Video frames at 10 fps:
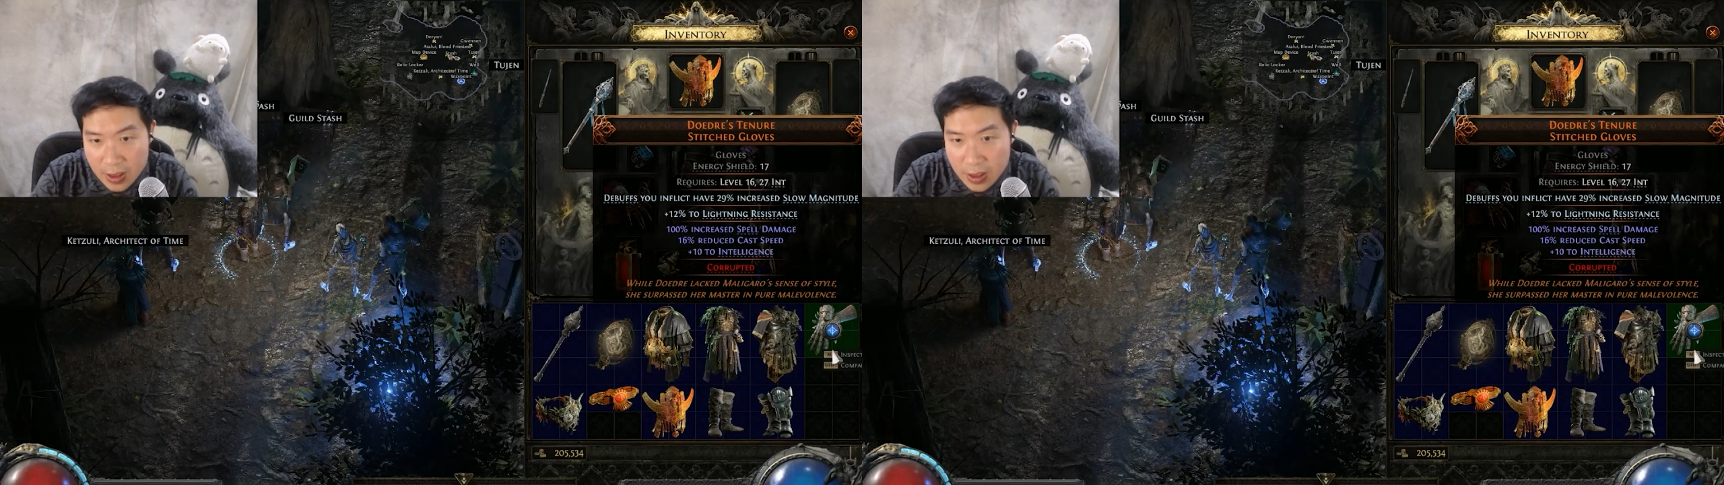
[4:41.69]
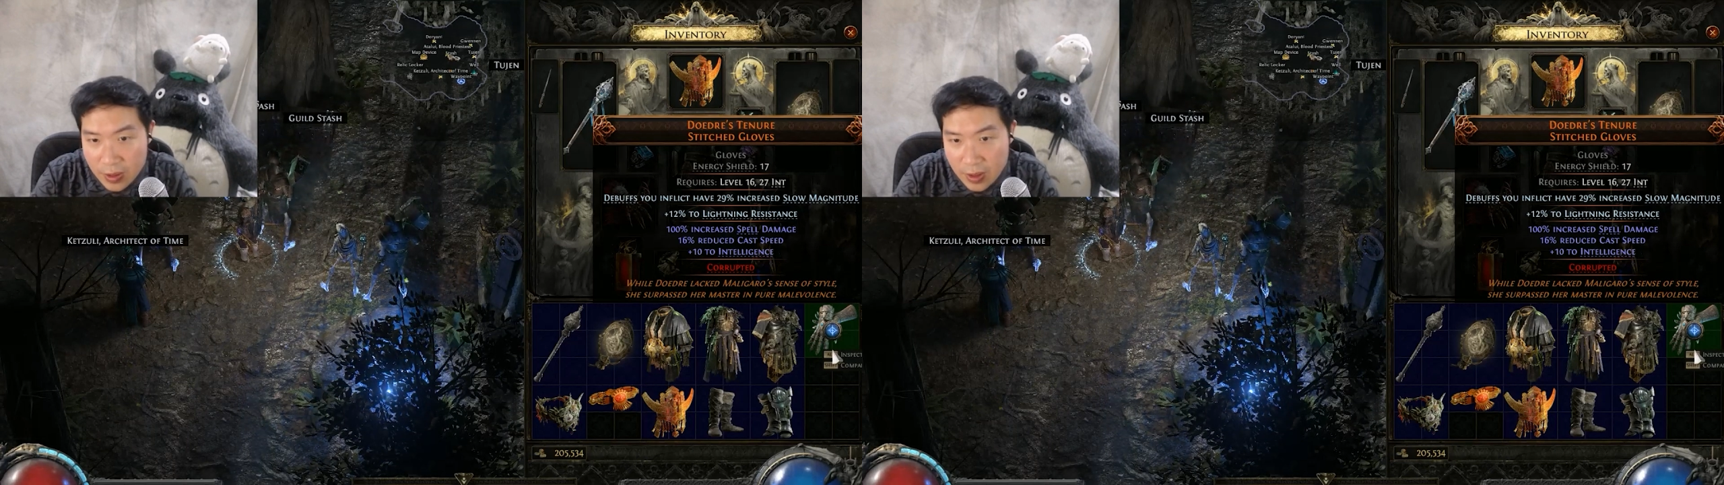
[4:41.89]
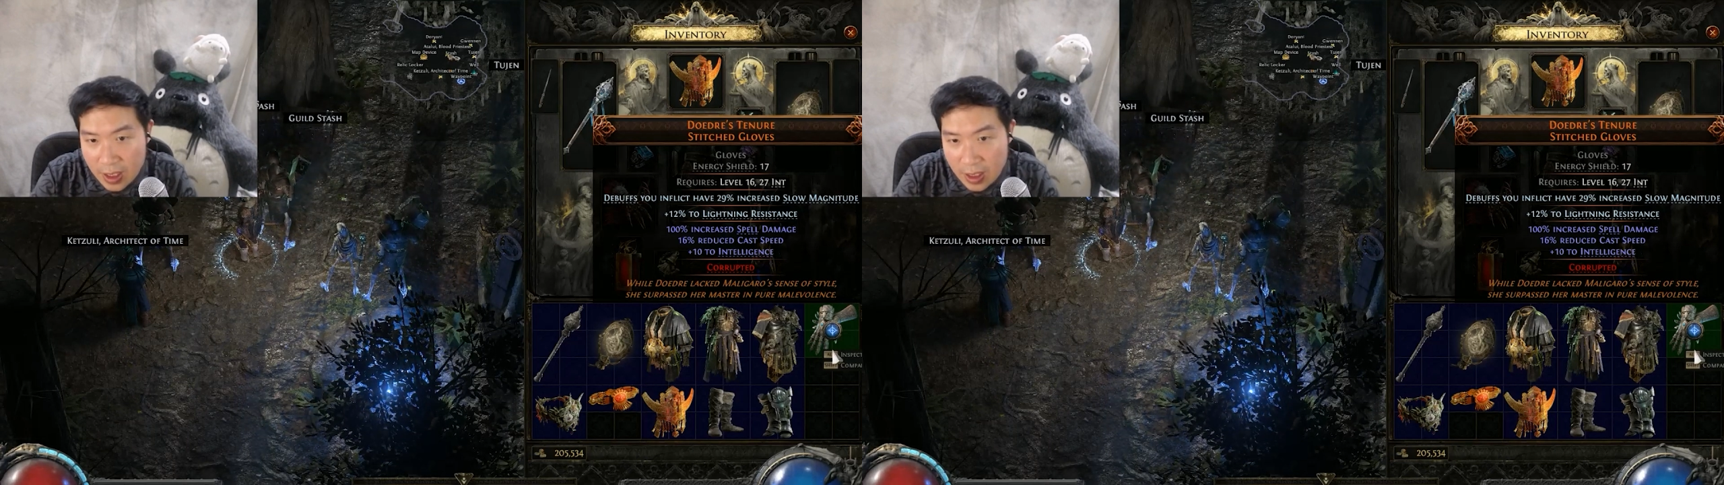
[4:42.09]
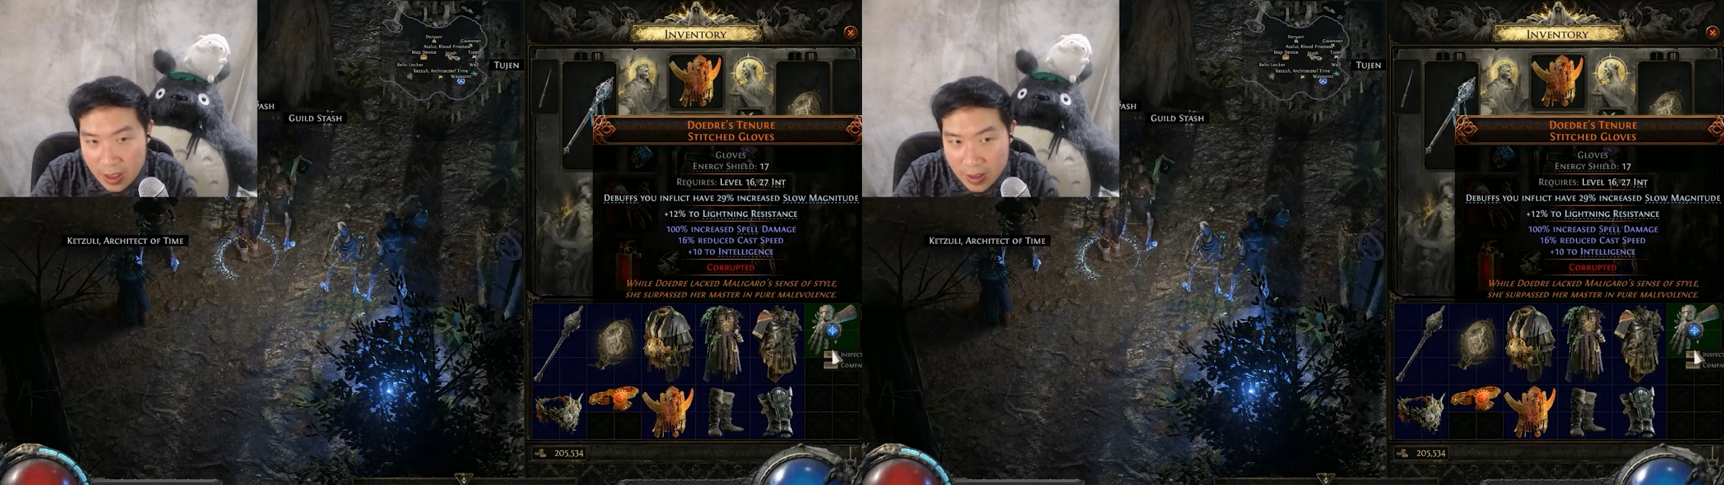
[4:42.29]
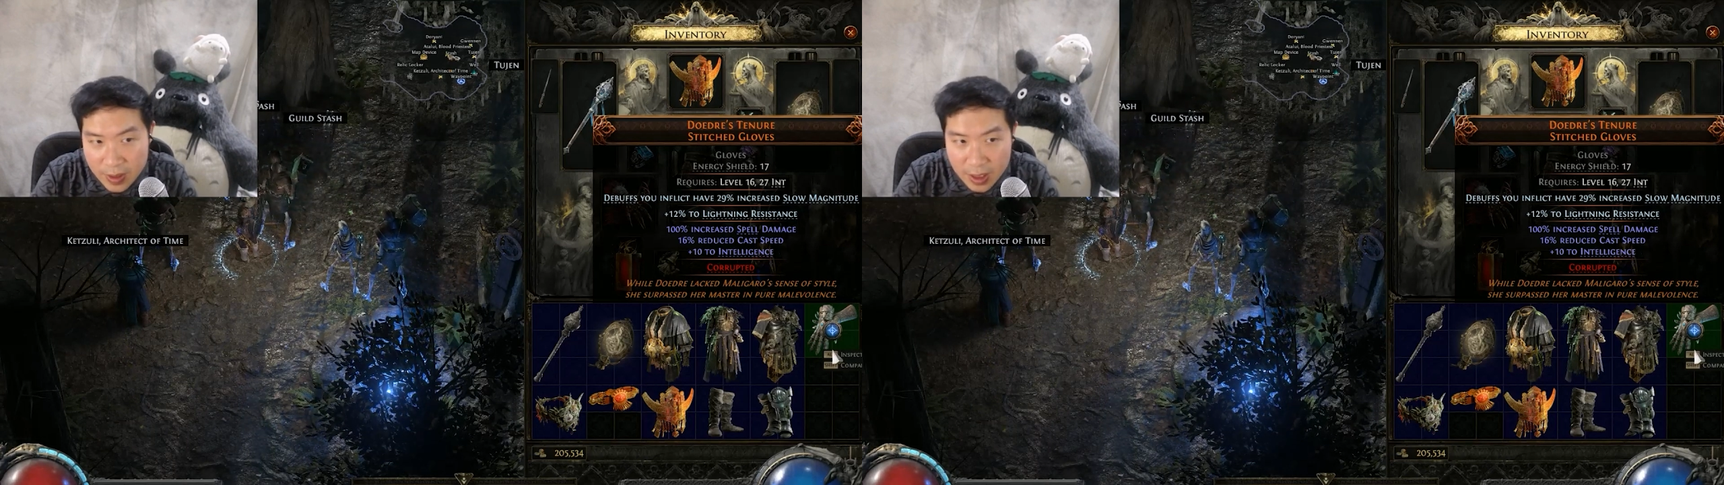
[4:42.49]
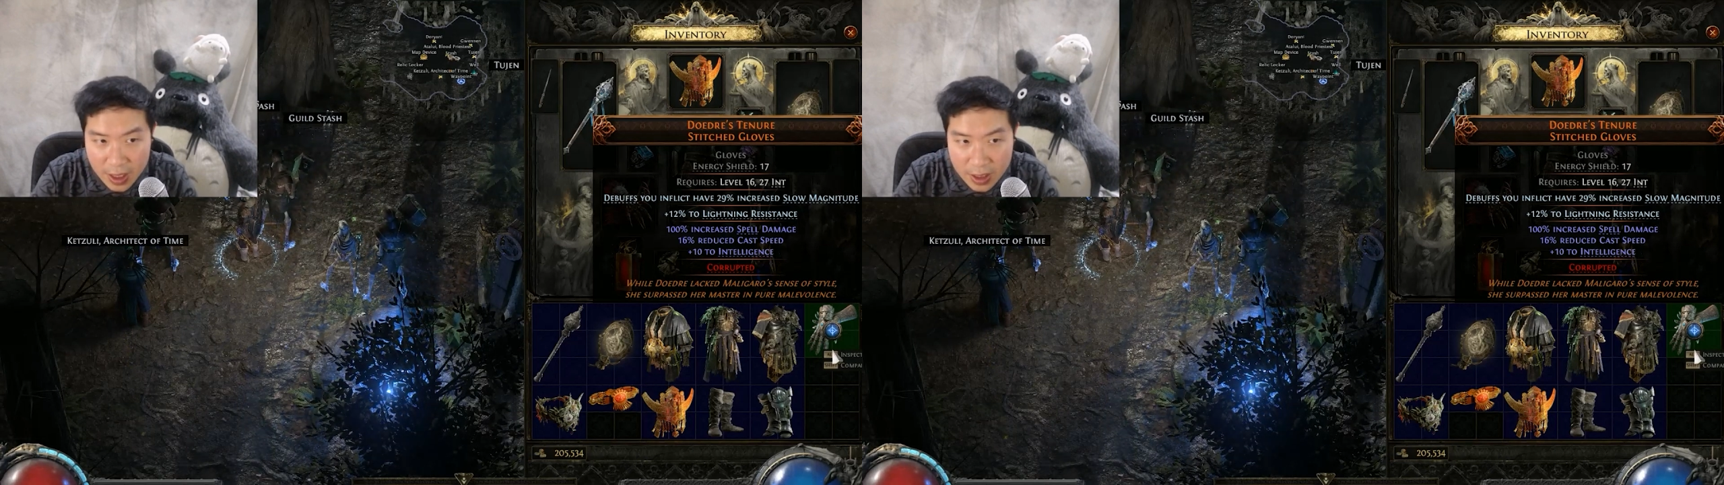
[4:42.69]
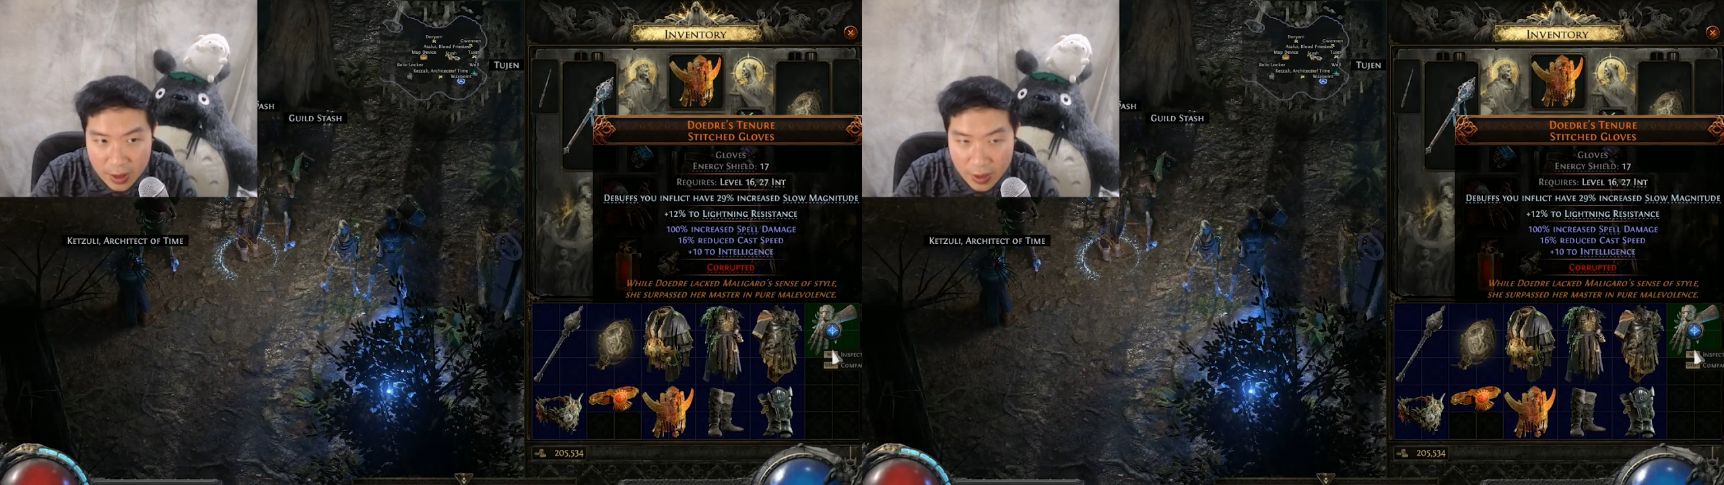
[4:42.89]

This unique gloves is actually